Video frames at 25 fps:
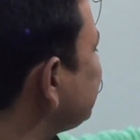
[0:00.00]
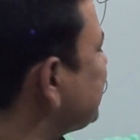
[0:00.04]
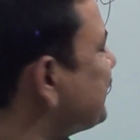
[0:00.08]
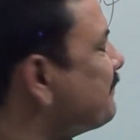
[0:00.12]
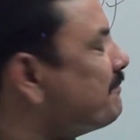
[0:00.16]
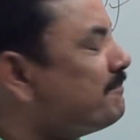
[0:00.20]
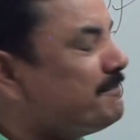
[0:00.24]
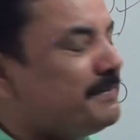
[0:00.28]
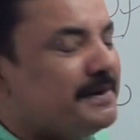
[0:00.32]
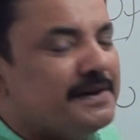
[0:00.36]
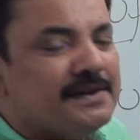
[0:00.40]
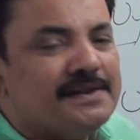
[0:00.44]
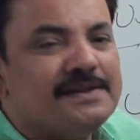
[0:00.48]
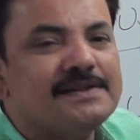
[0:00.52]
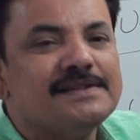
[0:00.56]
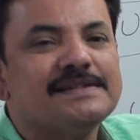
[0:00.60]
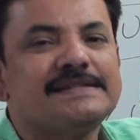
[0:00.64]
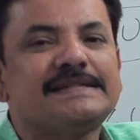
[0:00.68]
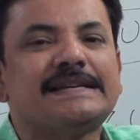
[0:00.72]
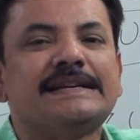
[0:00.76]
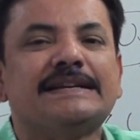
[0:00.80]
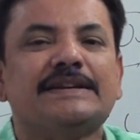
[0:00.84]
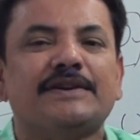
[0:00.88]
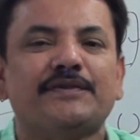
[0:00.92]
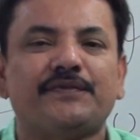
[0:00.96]
symbols
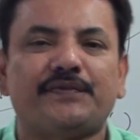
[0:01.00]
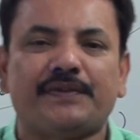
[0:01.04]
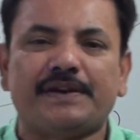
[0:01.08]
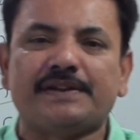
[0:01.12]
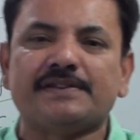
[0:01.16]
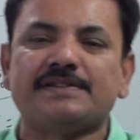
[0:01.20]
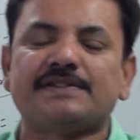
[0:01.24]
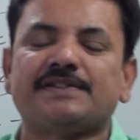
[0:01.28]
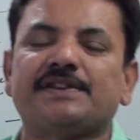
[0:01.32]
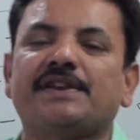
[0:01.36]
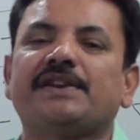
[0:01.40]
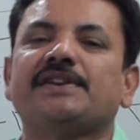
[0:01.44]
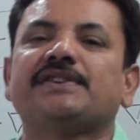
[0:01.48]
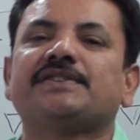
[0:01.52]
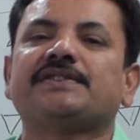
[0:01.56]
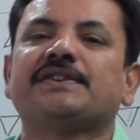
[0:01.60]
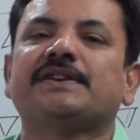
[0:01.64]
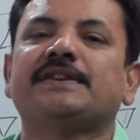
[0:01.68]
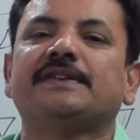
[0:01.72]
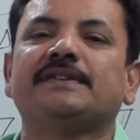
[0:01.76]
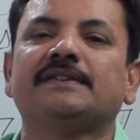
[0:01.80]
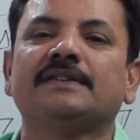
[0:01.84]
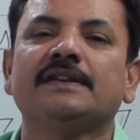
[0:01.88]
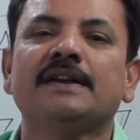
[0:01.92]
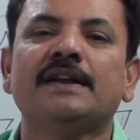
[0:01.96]
and
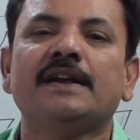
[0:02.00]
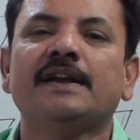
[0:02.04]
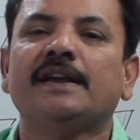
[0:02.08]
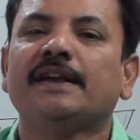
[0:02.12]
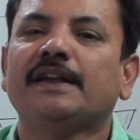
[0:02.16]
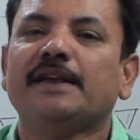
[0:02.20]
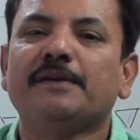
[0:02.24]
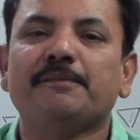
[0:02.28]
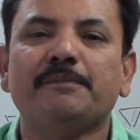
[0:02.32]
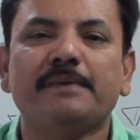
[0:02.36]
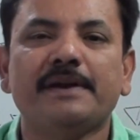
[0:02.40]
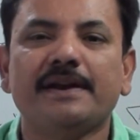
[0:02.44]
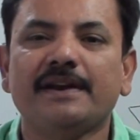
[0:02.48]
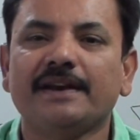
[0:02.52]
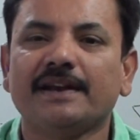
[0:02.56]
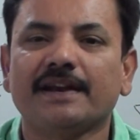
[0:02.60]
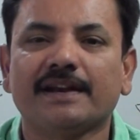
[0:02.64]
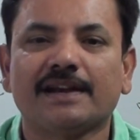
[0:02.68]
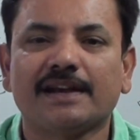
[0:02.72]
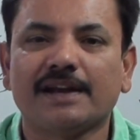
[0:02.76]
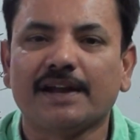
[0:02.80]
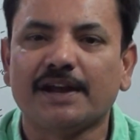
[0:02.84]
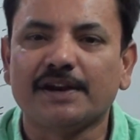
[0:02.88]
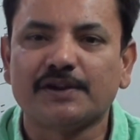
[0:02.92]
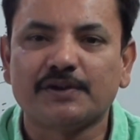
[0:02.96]
differentiation,
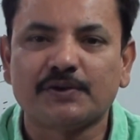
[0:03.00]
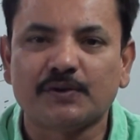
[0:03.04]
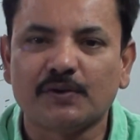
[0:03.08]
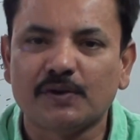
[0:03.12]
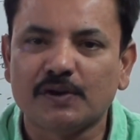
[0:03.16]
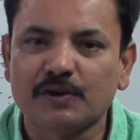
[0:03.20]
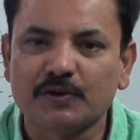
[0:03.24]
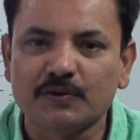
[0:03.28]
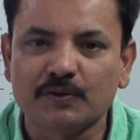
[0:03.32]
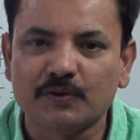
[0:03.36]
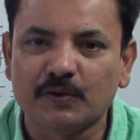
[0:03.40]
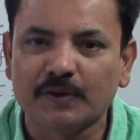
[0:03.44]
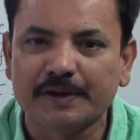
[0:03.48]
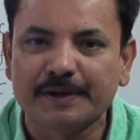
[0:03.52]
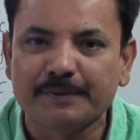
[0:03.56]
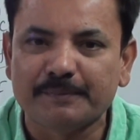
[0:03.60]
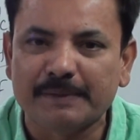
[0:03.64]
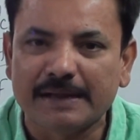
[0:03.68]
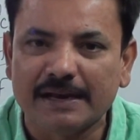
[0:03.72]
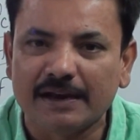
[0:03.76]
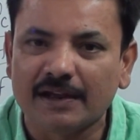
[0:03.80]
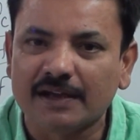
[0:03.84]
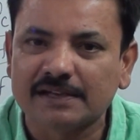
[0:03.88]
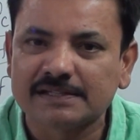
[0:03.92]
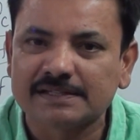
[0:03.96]
immediately I told you, in
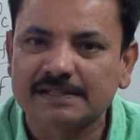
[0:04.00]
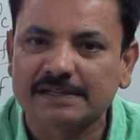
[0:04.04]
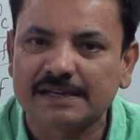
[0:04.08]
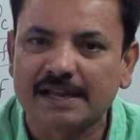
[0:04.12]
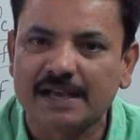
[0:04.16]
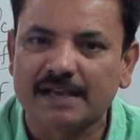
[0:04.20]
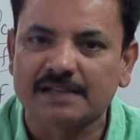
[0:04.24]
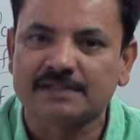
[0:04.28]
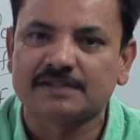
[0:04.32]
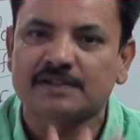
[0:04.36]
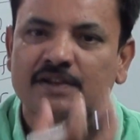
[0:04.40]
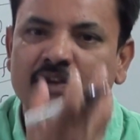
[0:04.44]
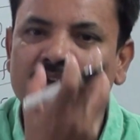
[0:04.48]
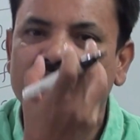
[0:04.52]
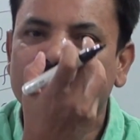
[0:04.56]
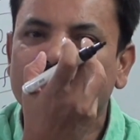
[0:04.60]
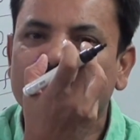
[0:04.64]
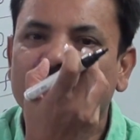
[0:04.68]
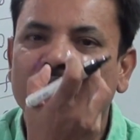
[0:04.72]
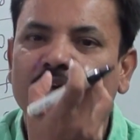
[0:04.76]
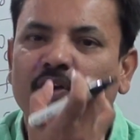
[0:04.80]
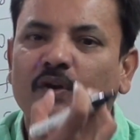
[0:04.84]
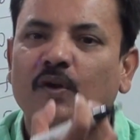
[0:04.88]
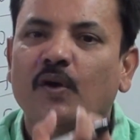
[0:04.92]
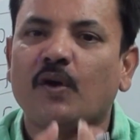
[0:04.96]
my last class,
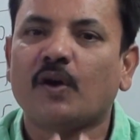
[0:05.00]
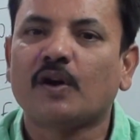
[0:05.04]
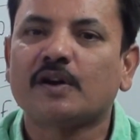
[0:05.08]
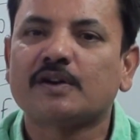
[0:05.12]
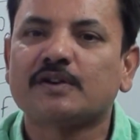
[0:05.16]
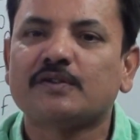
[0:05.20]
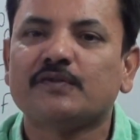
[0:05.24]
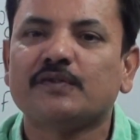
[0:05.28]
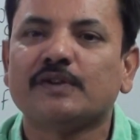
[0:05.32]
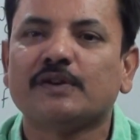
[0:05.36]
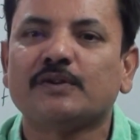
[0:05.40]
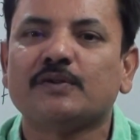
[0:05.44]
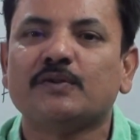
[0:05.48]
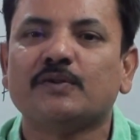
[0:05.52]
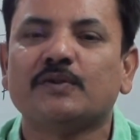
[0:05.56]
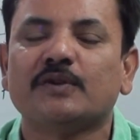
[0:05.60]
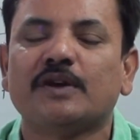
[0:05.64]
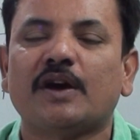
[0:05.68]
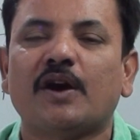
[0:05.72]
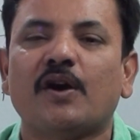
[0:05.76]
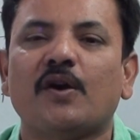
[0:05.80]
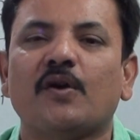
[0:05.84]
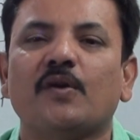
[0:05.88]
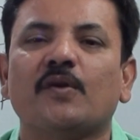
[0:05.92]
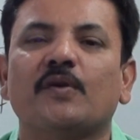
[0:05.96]
your heart will go
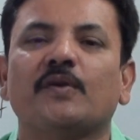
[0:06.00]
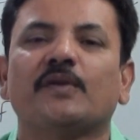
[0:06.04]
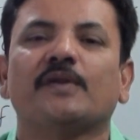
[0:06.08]
down.